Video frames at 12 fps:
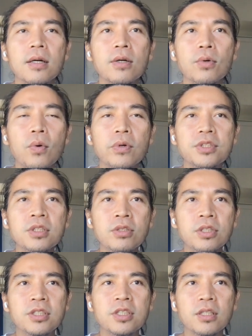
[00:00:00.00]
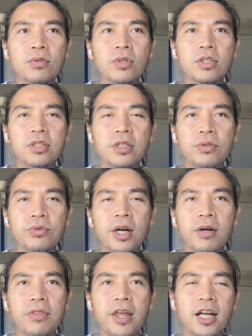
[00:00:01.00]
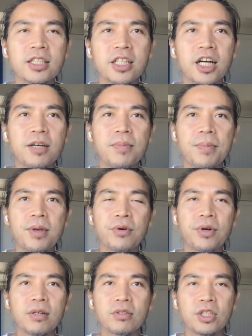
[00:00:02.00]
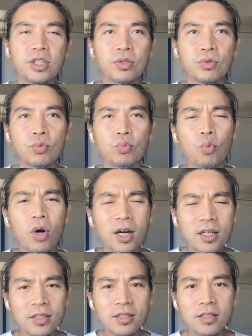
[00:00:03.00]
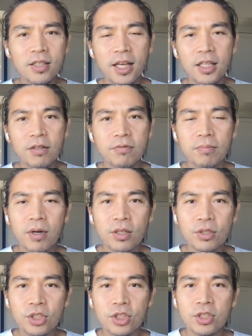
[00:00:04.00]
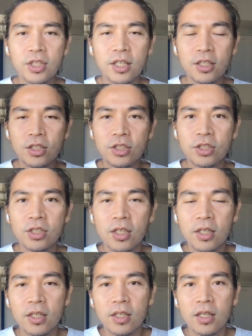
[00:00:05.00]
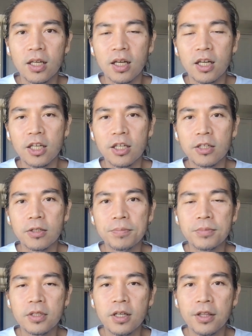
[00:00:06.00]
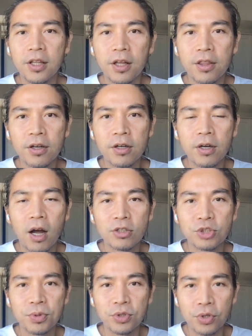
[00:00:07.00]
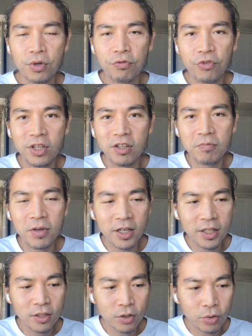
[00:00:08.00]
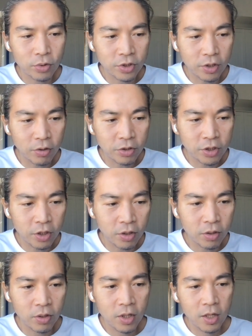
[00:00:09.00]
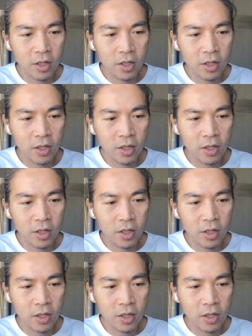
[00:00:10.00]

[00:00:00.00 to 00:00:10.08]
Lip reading: what was interesting was around that time, maybe around Q1, end of March-ish, another entrepreneur friend of mine who was also